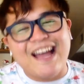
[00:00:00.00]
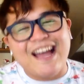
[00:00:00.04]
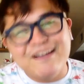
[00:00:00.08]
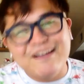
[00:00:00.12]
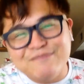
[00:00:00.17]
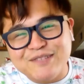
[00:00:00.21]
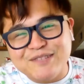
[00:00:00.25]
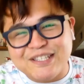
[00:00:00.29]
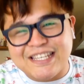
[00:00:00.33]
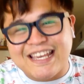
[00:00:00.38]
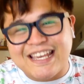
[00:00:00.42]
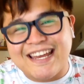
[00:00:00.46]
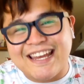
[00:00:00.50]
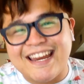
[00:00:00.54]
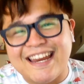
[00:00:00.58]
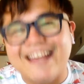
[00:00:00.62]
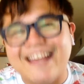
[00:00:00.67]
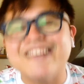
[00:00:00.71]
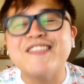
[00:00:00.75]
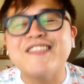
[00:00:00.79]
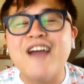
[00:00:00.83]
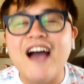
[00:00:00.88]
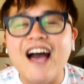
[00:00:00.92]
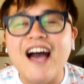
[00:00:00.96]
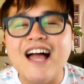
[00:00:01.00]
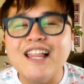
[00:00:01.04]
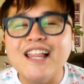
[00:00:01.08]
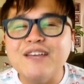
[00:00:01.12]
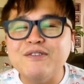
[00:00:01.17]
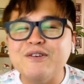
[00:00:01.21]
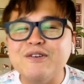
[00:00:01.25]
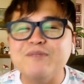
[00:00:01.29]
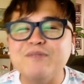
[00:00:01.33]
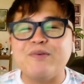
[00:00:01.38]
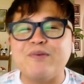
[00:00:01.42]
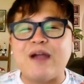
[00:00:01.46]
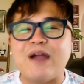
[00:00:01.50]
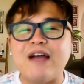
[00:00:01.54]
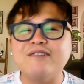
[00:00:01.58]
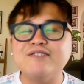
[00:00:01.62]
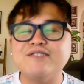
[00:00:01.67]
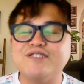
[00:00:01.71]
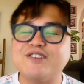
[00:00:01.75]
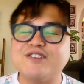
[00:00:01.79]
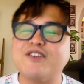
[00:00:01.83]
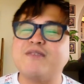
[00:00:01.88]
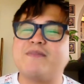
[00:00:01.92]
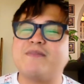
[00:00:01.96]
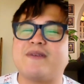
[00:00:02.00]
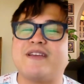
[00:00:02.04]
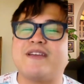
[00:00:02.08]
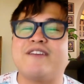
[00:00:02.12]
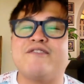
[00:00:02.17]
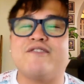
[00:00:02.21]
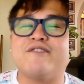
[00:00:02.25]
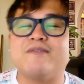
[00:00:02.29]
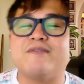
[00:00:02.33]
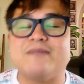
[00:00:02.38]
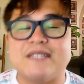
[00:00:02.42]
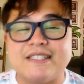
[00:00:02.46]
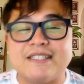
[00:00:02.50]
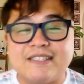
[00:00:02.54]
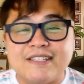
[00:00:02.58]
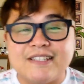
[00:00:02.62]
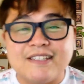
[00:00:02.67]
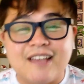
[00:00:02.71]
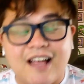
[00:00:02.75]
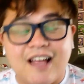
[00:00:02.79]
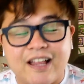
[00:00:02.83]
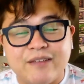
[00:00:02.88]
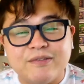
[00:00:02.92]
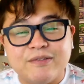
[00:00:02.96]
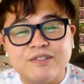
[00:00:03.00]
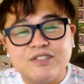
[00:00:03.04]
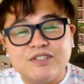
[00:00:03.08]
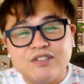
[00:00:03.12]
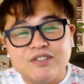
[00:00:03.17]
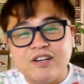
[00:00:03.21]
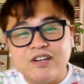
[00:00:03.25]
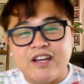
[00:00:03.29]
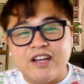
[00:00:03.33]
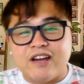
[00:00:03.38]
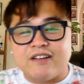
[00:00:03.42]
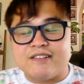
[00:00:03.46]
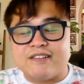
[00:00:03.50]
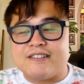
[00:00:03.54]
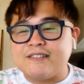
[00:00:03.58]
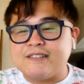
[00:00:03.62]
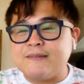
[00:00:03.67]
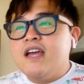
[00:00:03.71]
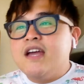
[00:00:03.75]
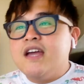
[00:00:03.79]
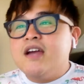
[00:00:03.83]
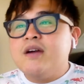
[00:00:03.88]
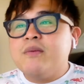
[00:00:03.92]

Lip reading: I'm just kidding. The Hollywood Brown Derby from Disney's Hollywood Studios.